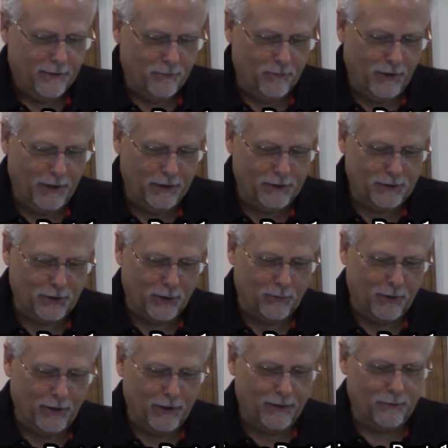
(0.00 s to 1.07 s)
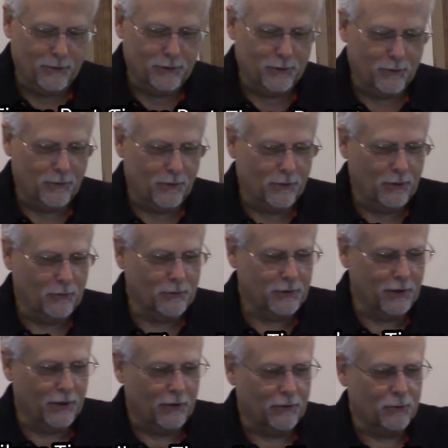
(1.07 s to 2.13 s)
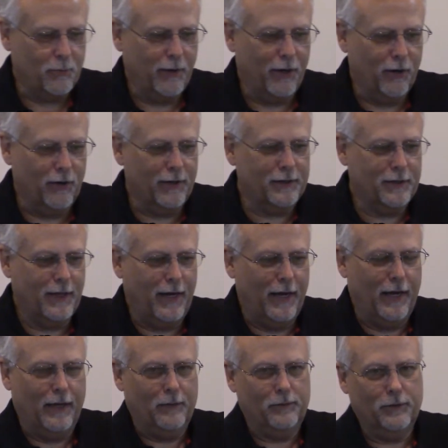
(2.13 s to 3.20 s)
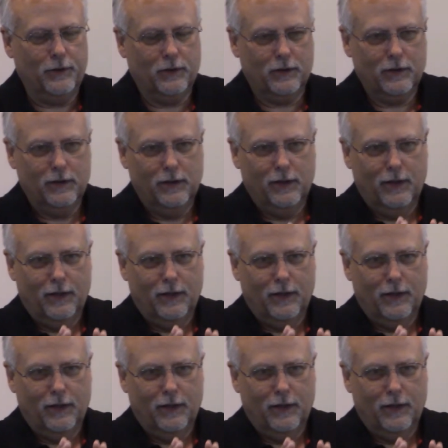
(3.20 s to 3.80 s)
Men shall be lovers of their own selves. Perilous times.